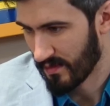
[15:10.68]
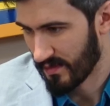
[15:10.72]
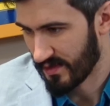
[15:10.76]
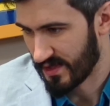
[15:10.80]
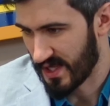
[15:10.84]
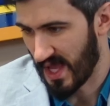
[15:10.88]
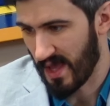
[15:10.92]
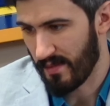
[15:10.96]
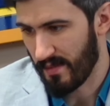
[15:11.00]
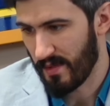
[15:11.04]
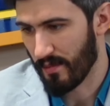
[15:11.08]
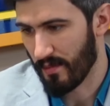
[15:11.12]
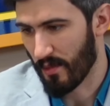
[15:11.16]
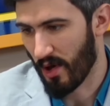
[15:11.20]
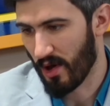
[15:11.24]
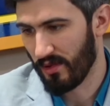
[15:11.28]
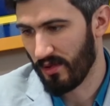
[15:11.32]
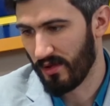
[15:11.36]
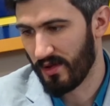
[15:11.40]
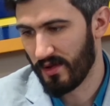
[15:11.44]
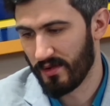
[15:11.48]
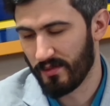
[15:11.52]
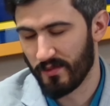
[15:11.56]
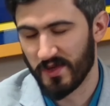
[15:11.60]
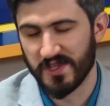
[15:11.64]
Tammy
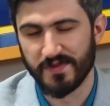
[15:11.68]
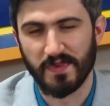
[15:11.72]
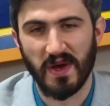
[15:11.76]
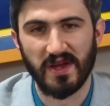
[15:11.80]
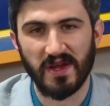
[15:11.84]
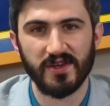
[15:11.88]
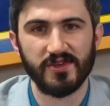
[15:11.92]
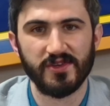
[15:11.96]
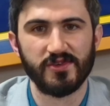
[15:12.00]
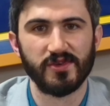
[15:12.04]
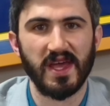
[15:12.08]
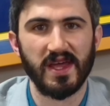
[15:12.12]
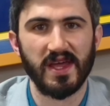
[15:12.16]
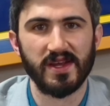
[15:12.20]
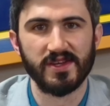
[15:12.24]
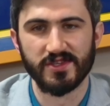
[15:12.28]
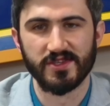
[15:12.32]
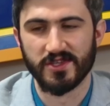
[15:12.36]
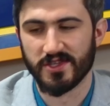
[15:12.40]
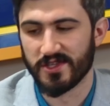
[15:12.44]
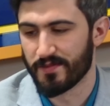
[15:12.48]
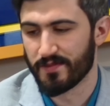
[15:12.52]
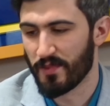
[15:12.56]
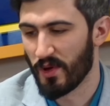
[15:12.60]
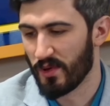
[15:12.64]
Marla responded to
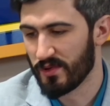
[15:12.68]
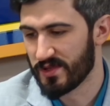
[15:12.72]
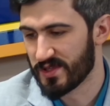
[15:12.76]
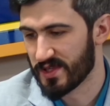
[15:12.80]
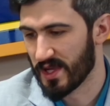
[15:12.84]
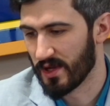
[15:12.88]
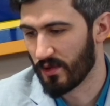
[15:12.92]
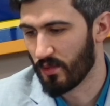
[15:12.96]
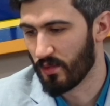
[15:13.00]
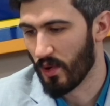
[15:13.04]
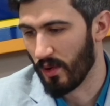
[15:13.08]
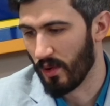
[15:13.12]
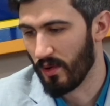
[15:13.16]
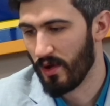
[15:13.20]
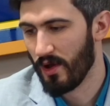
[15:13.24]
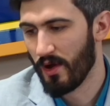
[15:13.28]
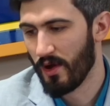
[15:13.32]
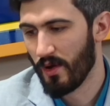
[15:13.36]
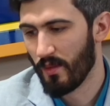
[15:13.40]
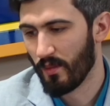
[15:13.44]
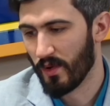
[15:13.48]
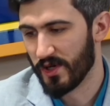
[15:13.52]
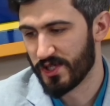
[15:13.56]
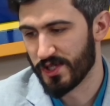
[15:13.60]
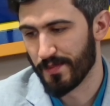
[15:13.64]
Candace's post saying, quote,
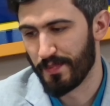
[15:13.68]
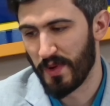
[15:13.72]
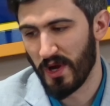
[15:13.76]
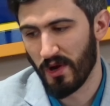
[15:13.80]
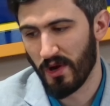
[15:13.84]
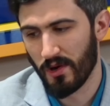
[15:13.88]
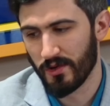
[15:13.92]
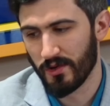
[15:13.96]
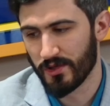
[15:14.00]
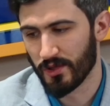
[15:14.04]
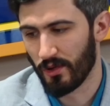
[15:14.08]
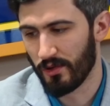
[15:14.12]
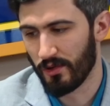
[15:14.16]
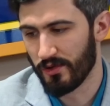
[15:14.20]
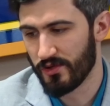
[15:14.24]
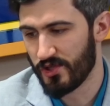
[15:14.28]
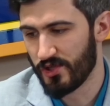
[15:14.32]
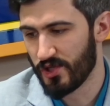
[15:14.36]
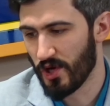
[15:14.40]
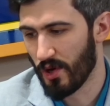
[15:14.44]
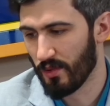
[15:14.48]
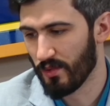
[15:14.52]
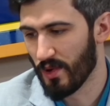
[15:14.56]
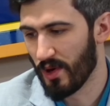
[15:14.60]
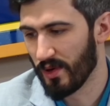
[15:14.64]
when Shapiro told
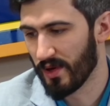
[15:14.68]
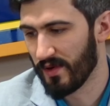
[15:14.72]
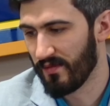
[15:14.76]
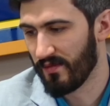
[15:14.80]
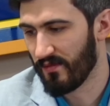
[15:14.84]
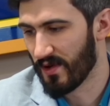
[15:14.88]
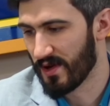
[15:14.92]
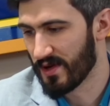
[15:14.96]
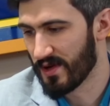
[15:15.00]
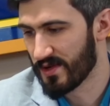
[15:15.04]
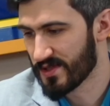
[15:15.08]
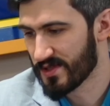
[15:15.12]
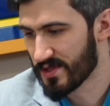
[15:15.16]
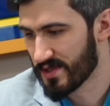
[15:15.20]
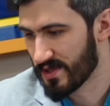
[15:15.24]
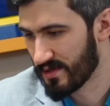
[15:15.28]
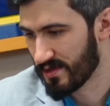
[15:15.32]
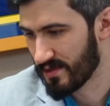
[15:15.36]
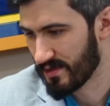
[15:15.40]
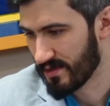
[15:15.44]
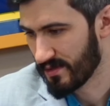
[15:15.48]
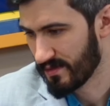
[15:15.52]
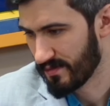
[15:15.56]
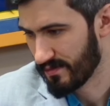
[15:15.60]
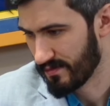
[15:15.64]
Joe Rogan
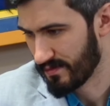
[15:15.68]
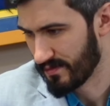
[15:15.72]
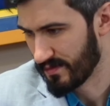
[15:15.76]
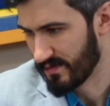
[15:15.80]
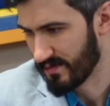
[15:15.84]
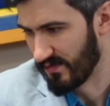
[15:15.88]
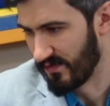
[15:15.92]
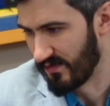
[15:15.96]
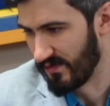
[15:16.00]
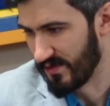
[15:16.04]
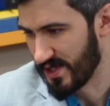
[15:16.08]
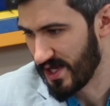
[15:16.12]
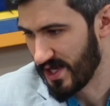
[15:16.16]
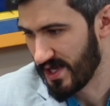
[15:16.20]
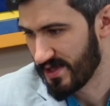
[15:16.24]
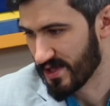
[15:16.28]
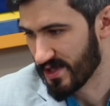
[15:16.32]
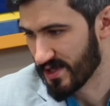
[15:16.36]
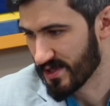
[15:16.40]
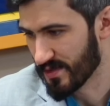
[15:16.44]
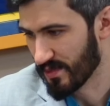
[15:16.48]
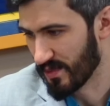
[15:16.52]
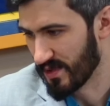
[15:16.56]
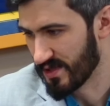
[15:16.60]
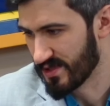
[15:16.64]

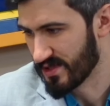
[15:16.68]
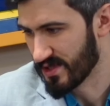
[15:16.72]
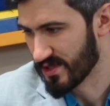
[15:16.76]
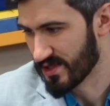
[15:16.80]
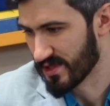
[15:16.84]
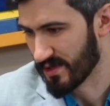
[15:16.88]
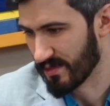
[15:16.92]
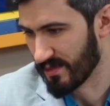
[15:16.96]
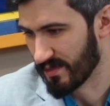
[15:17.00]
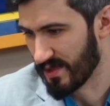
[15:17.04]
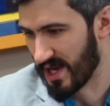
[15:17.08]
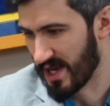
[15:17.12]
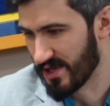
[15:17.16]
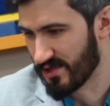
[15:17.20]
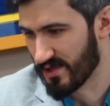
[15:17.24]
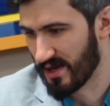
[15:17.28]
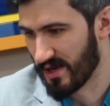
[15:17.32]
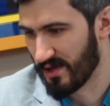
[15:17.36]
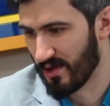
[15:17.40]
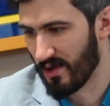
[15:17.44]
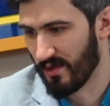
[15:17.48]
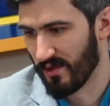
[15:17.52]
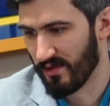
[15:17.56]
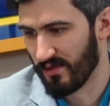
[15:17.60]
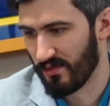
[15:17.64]
Jesus was just some guy trying
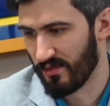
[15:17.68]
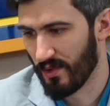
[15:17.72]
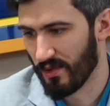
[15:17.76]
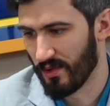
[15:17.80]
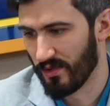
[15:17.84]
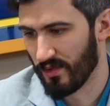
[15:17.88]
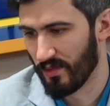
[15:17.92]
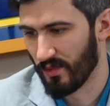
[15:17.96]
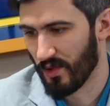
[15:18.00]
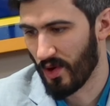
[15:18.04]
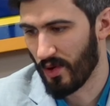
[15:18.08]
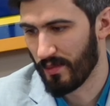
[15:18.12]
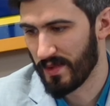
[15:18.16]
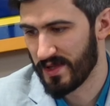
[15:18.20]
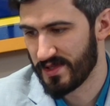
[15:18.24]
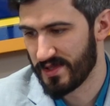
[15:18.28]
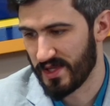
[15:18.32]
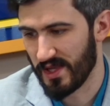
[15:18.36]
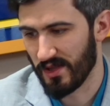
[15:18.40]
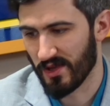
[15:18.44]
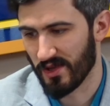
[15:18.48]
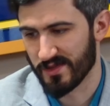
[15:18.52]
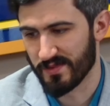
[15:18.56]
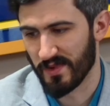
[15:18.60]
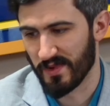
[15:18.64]
to overthrow the Romans.
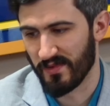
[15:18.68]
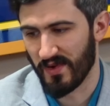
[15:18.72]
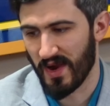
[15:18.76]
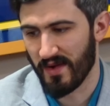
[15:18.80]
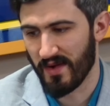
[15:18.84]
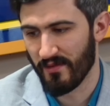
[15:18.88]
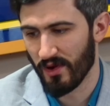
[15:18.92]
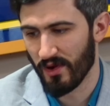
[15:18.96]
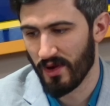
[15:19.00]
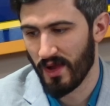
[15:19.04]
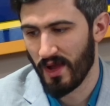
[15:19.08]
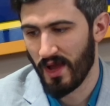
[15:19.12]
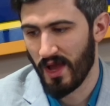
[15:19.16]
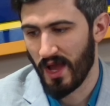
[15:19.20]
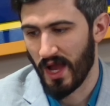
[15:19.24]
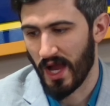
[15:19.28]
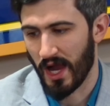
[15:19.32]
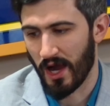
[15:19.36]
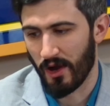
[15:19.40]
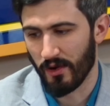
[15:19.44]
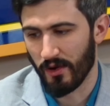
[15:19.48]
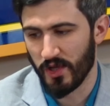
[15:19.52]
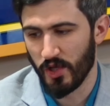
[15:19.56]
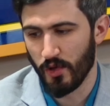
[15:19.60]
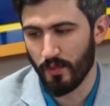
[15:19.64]
He lost me forever.
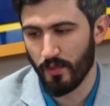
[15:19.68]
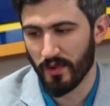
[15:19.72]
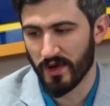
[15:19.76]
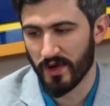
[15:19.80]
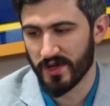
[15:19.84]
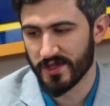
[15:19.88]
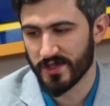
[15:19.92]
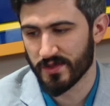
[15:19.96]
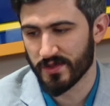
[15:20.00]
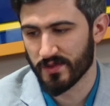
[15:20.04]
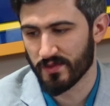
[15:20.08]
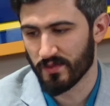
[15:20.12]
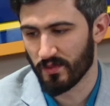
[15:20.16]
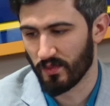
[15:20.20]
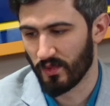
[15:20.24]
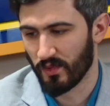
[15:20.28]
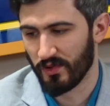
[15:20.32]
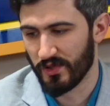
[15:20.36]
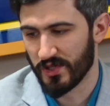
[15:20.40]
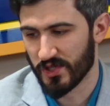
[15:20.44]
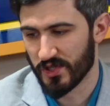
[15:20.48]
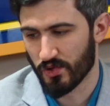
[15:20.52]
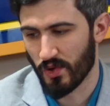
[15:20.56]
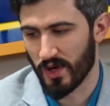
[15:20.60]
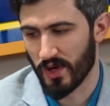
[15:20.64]
How hubris will
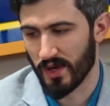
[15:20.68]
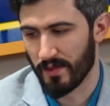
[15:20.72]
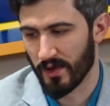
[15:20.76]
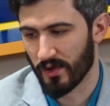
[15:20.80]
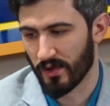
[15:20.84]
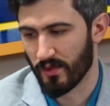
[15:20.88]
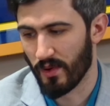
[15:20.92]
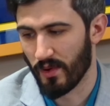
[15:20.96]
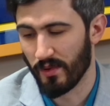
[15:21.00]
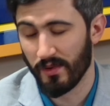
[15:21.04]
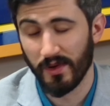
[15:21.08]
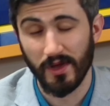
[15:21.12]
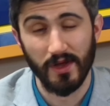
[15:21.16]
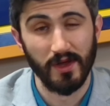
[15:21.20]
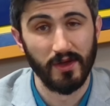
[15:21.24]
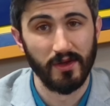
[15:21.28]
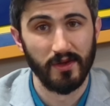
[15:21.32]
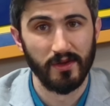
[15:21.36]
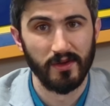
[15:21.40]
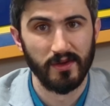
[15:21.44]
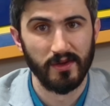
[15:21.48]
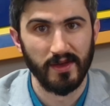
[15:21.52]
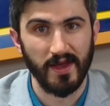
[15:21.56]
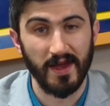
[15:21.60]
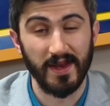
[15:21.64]
destroy him, unquote.
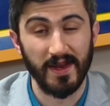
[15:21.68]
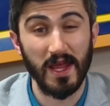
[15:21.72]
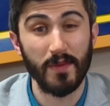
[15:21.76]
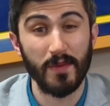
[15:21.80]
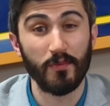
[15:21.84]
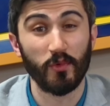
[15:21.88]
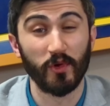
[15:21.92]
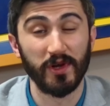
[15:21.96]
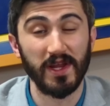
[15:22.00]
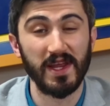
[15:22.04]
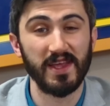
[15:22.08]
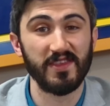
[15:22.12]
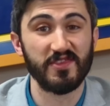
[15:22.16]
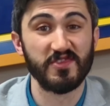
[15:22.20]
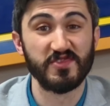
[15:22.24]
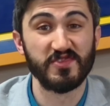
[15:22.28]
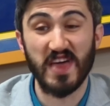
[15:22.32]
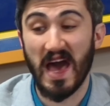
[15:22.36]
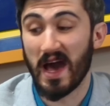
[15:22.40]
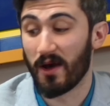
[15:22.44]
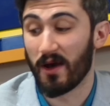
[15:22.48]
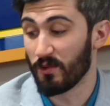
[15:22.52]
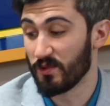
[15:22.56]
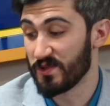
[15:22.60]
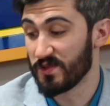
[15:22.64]
Got
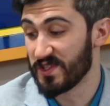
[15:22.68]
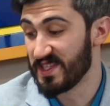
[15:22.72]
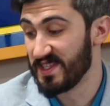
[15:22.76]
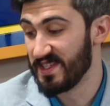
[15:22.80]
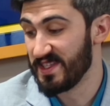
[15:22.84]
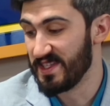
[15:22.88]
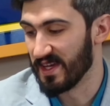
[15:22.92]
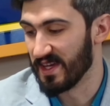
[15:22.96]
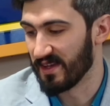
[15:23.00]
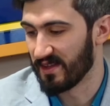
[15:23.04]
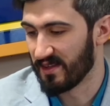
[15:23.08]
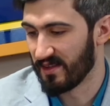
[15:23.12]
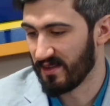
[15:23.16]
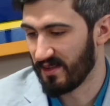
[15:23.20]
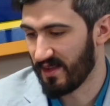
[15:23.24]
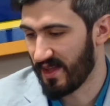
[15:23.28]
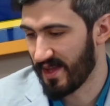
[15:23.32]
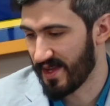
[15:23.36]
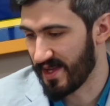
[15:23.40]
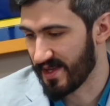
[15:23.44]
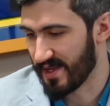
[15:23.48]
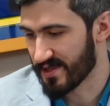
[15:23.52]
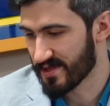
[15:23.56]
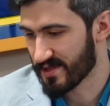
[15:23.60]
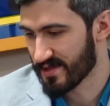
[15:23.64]
8,800
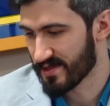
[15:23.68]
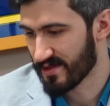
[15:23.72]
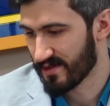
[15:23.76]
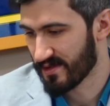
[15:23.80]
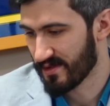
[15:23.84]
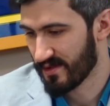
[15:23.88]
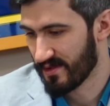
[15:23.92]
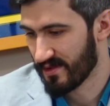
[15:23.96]
likes.